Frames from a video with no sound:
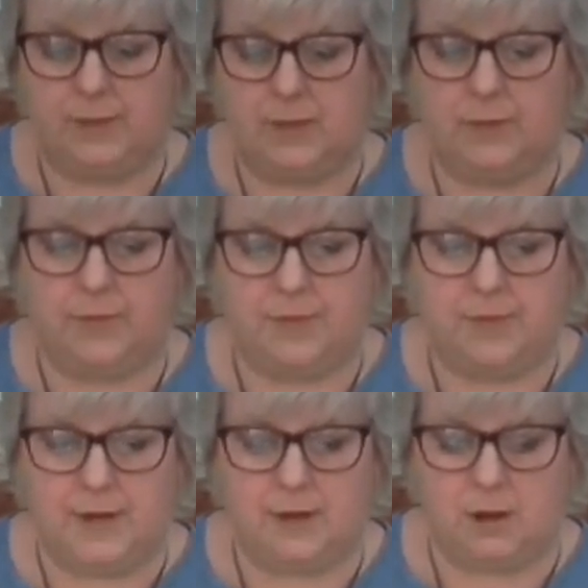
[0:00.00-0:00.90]
the
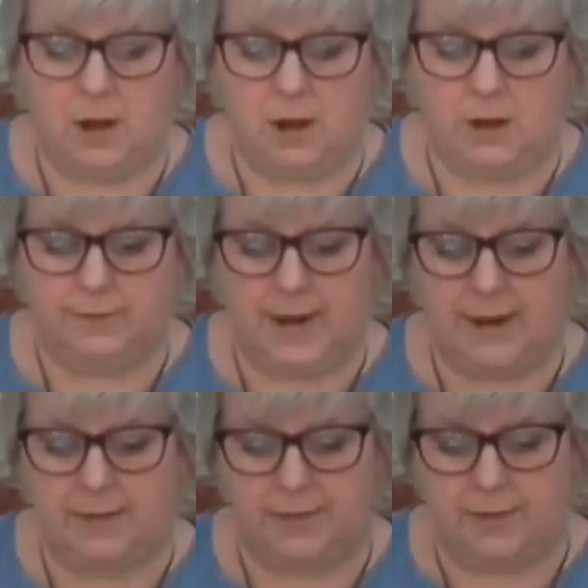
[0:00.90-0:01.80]
thinner card
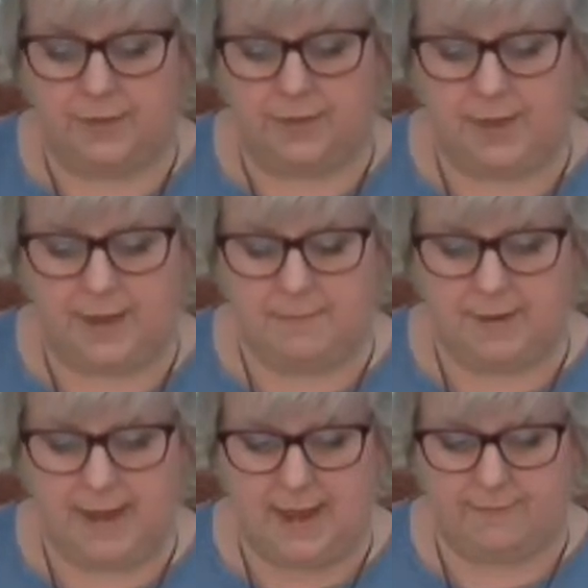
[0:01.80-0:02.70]
and the thick
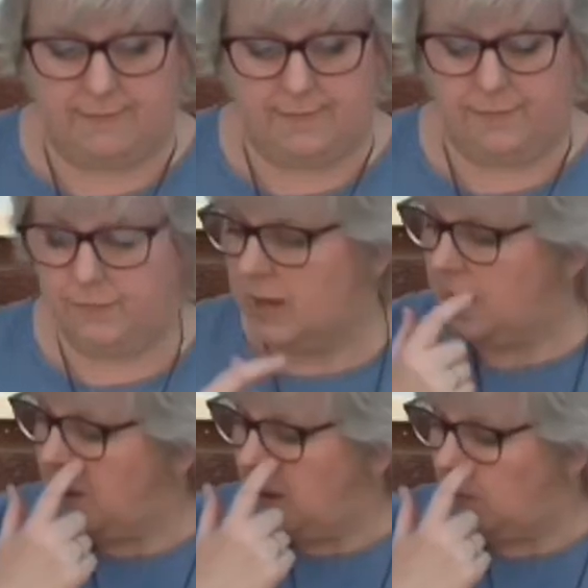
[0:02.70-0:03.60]
MDF.
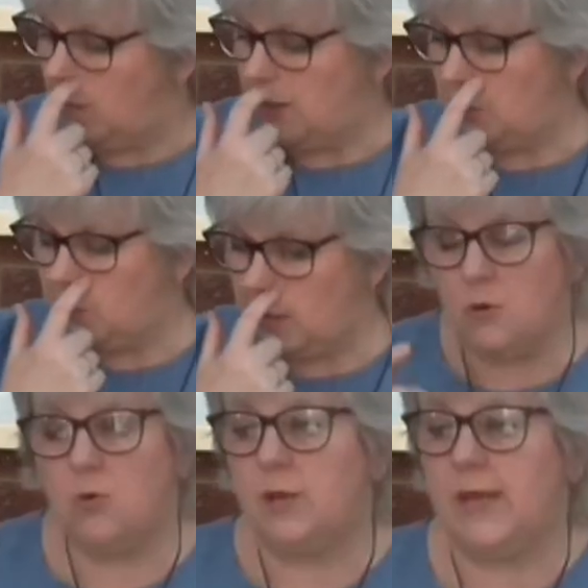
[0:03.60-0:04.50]
When you get
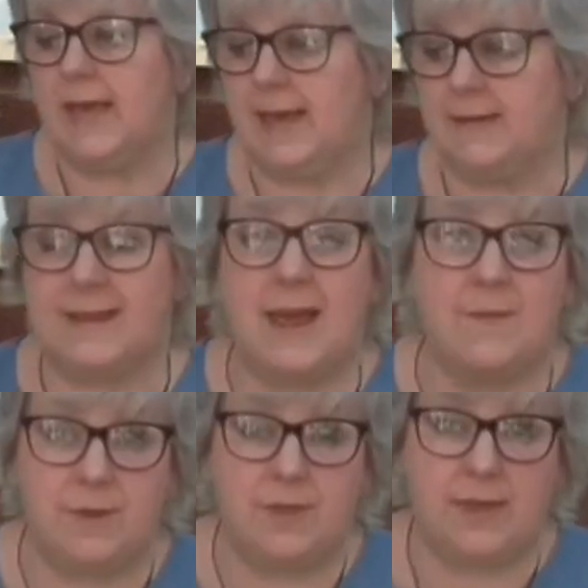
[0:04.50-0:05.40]
your kit,
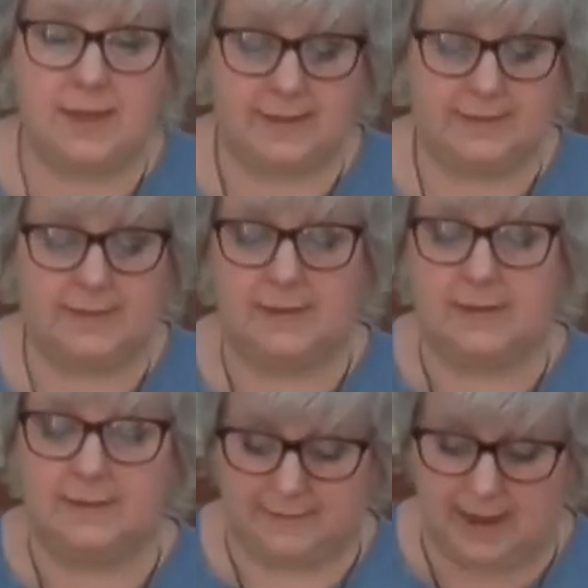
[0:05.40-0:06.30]
everything is
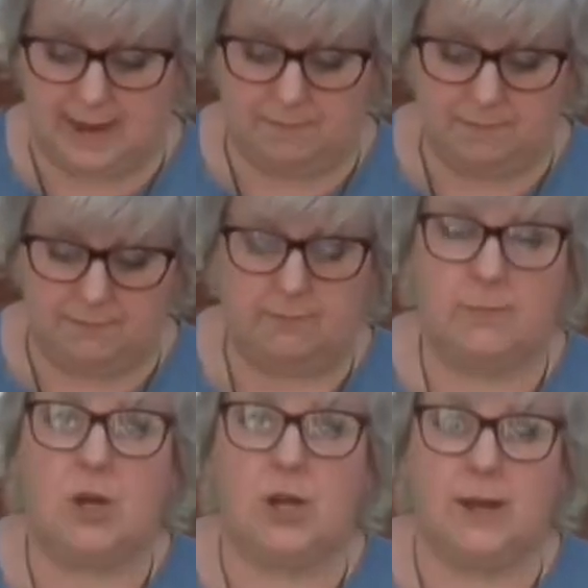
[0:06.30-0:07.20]
the same
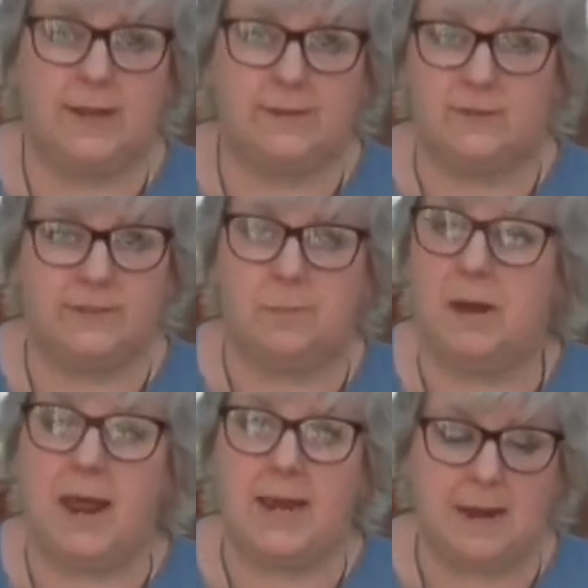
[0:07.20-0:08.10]
colour. It's just a
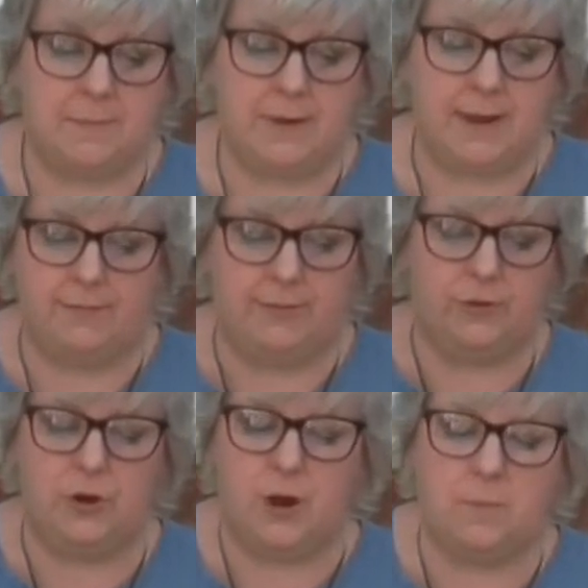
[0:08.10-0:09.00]
plain MDF. There's
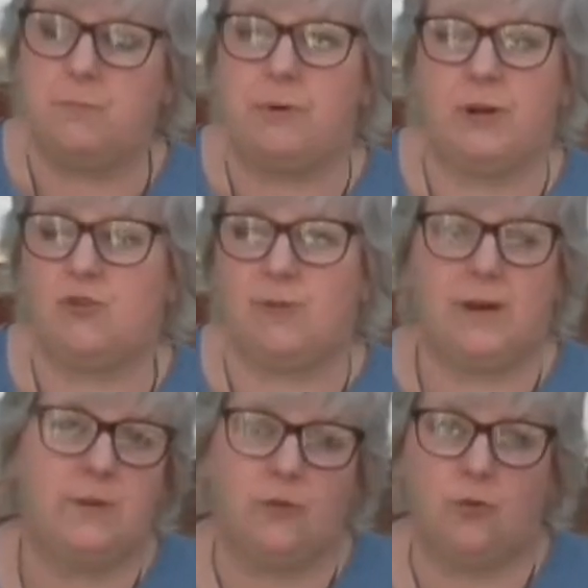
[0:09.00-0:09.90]
no
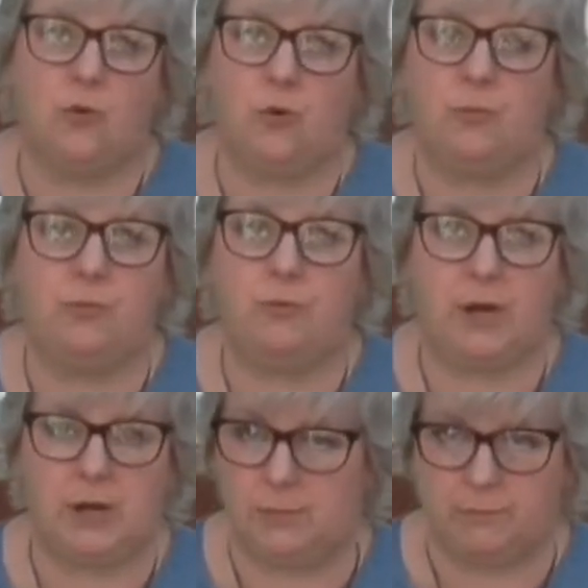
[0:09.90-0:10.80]
pre-treated or
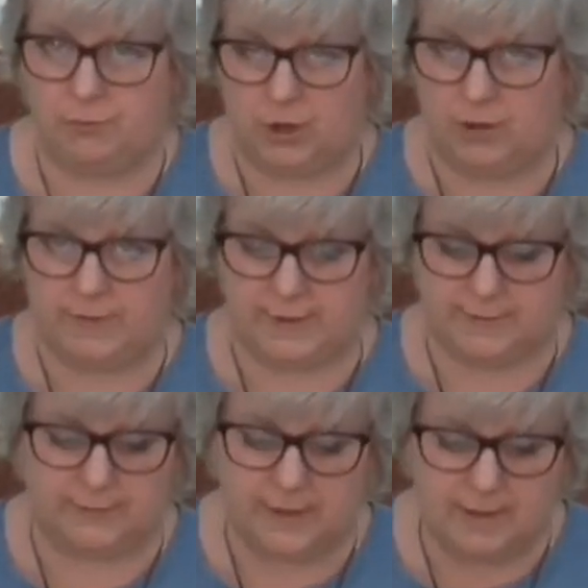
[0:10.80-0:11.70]
pre-covered
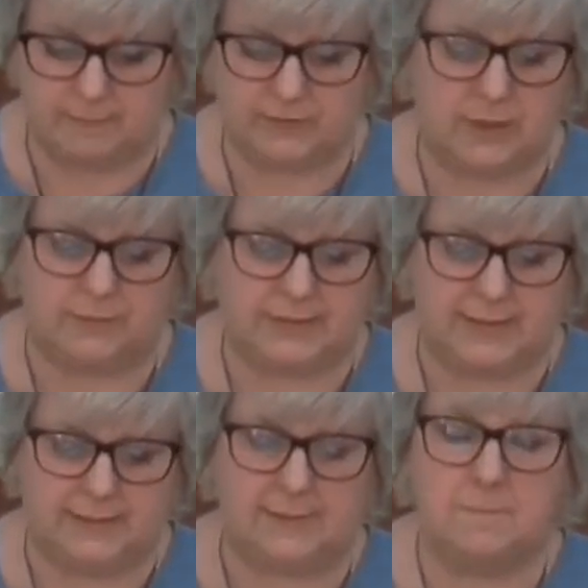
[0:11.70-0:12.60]

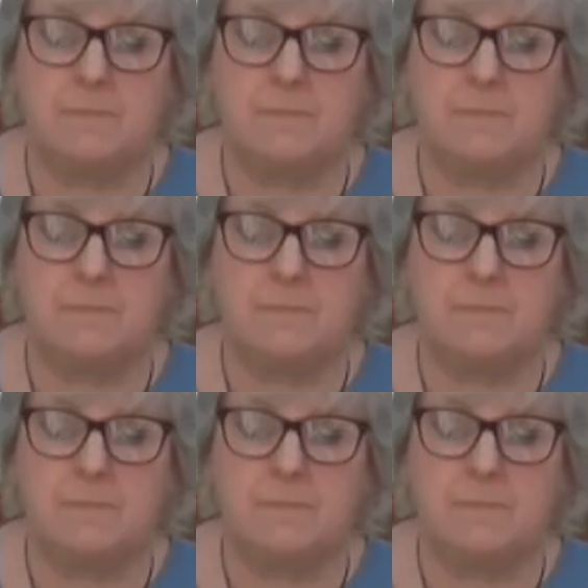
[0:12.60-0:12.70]
surfaces,